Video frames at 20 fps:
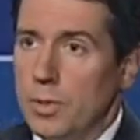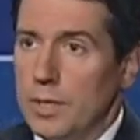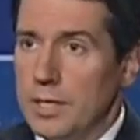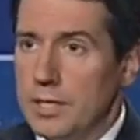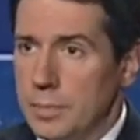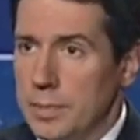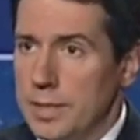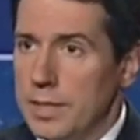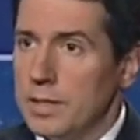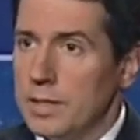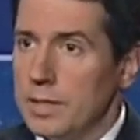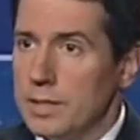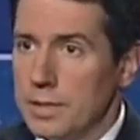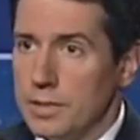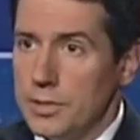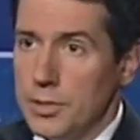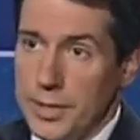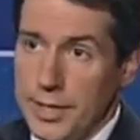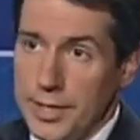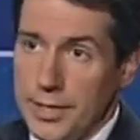what it's been
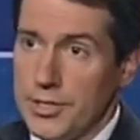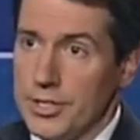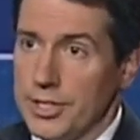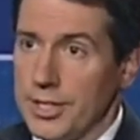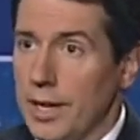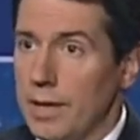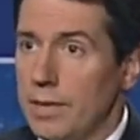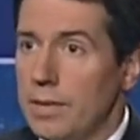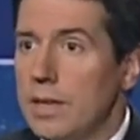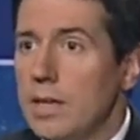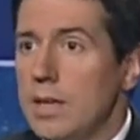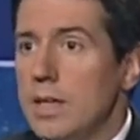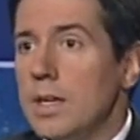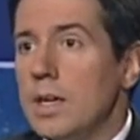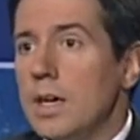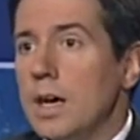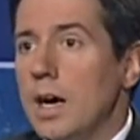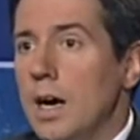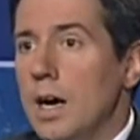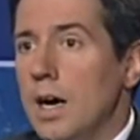2 years ago.
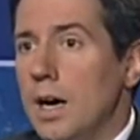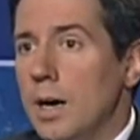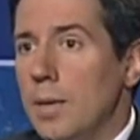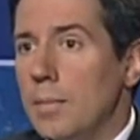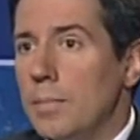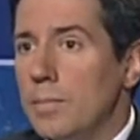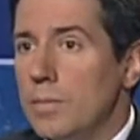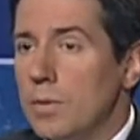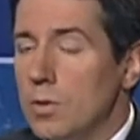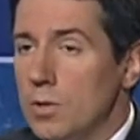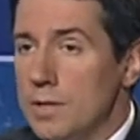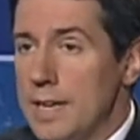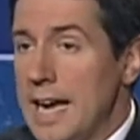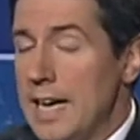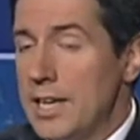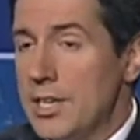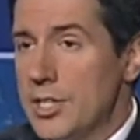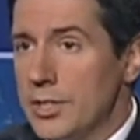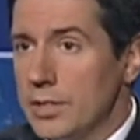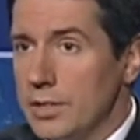
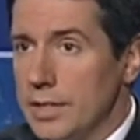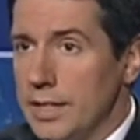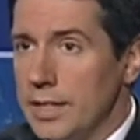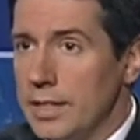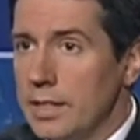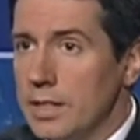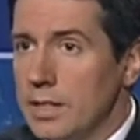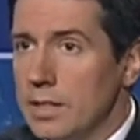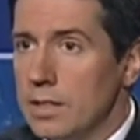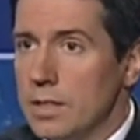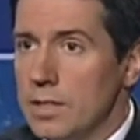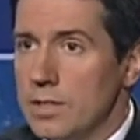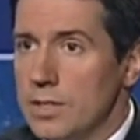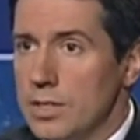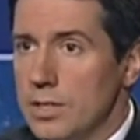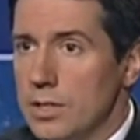Nationally, it's